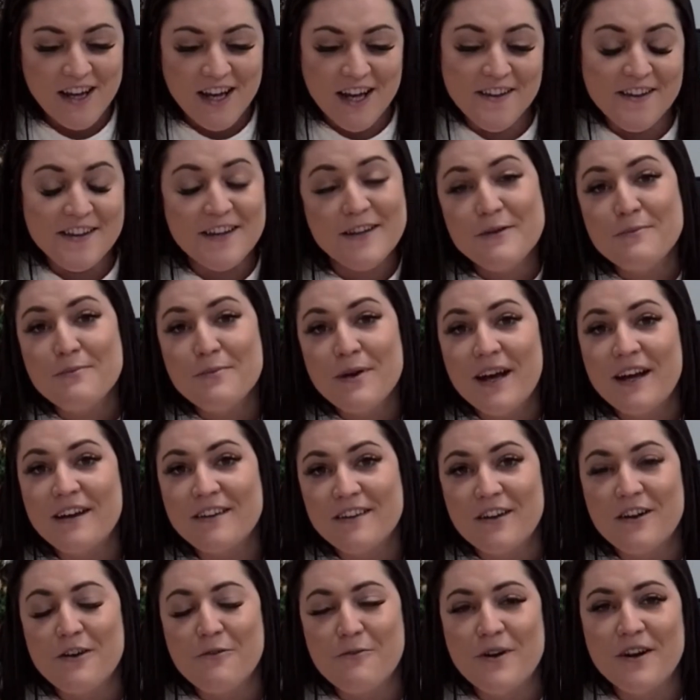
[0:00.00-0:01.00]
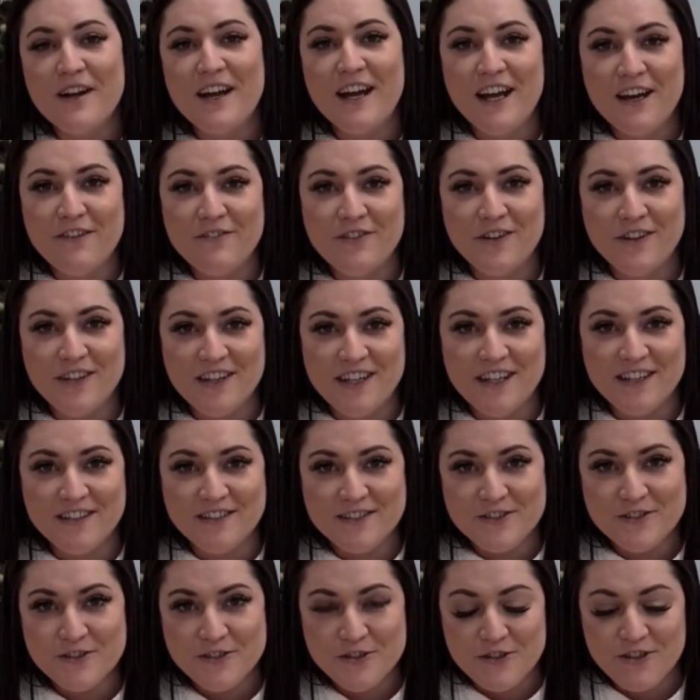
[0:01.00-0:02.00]
And the impact that I want to have on the
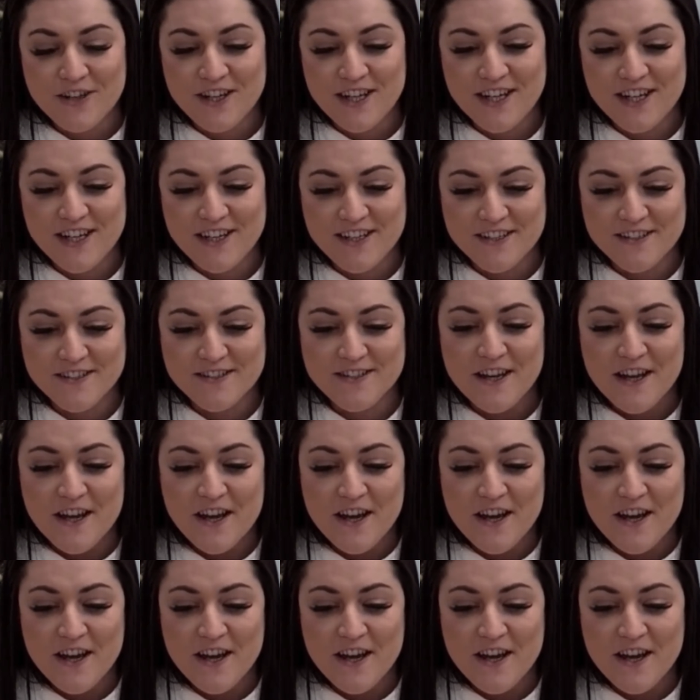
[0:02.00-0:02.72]
industry is